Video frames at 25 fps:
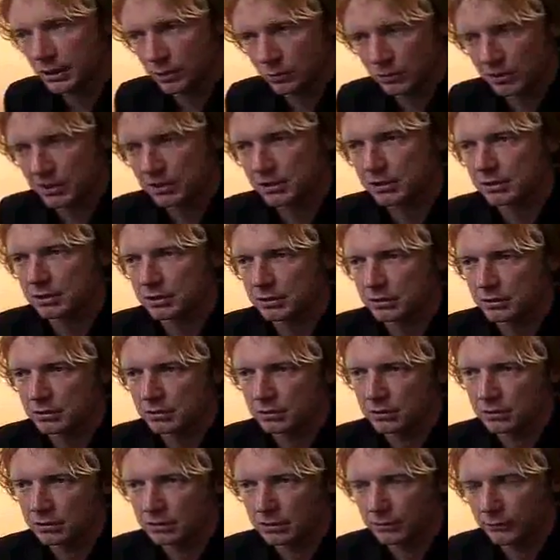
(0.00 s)
it was
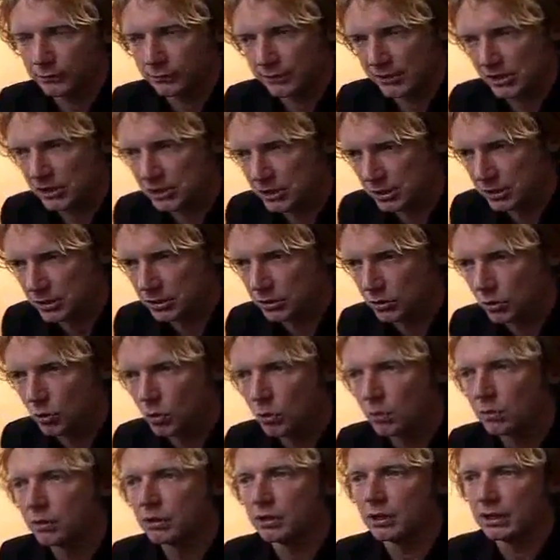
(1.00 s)
fishes who
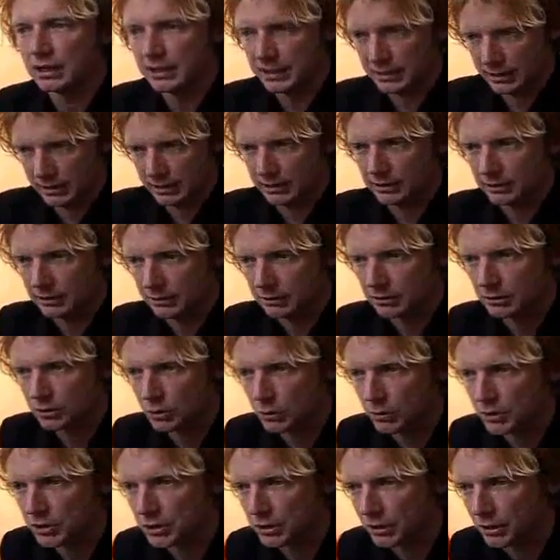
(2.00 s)
were leading
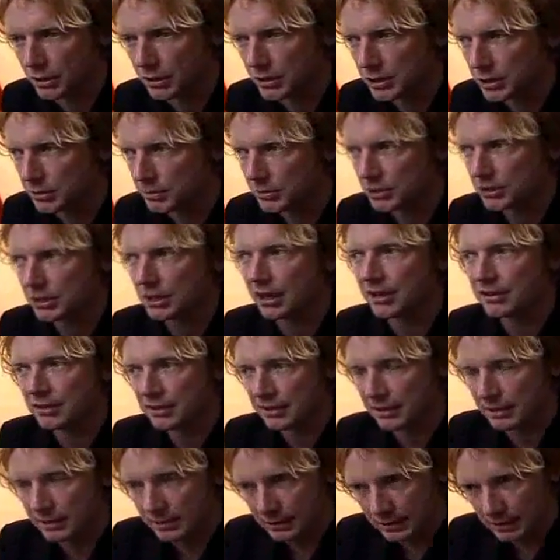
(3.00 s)
towards the customers. I
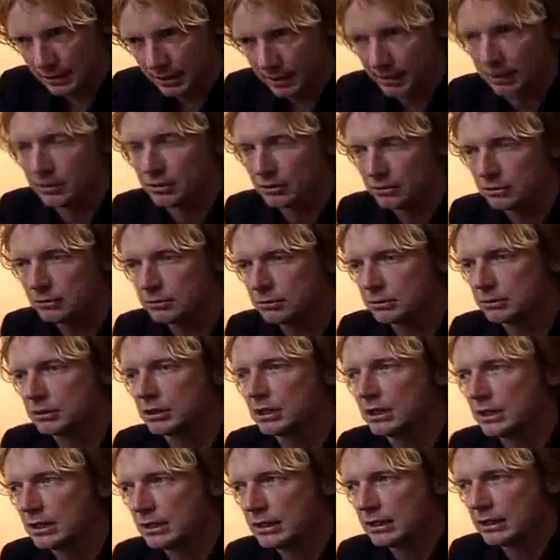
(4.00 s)
think now
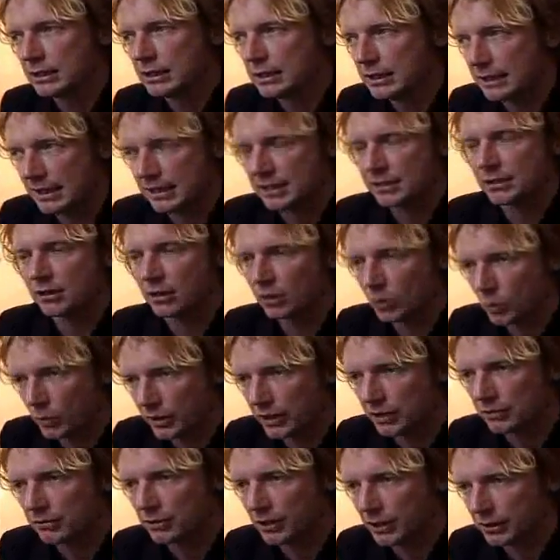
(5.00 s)
it's the other
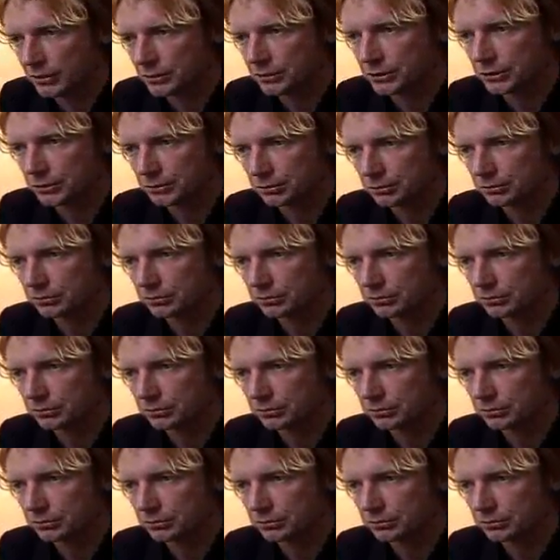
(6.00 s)
way around.